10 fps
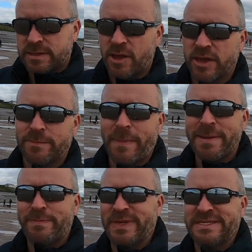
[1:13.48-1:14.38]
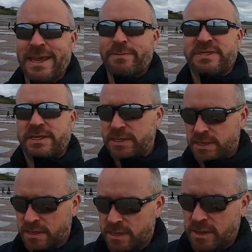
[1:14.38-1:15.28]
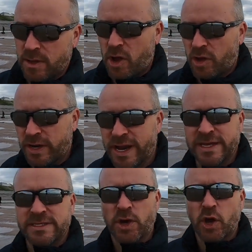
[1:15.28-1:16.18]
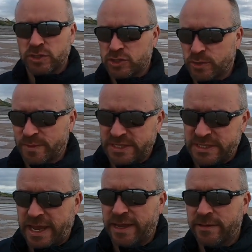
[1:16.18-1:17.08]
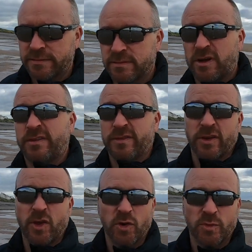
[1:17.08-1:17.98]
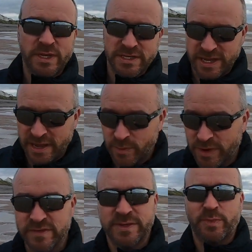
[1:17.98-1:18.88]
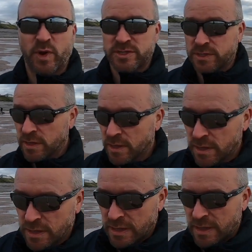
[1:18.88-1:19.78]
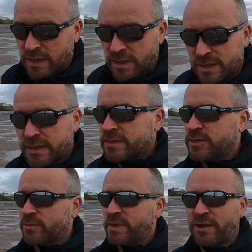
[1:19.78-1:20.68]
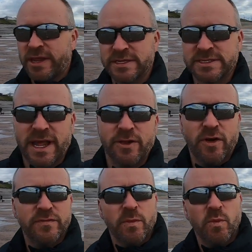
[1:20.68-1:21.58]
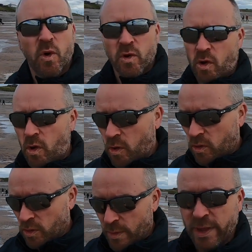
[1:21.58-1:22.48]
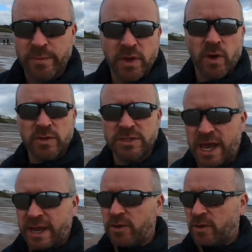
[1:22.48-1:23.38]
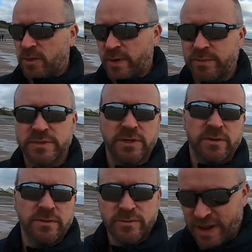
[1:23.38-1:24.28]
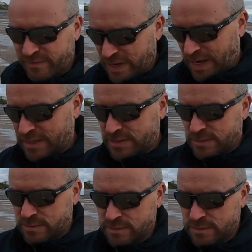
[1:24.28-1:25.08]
Now you might be tempted on a nice hot summer's day, or even on a cold winter's day, whatever's your poison, to come down here to Sardcroft and walk all the way up the coastline, all the way up to Ravenglass.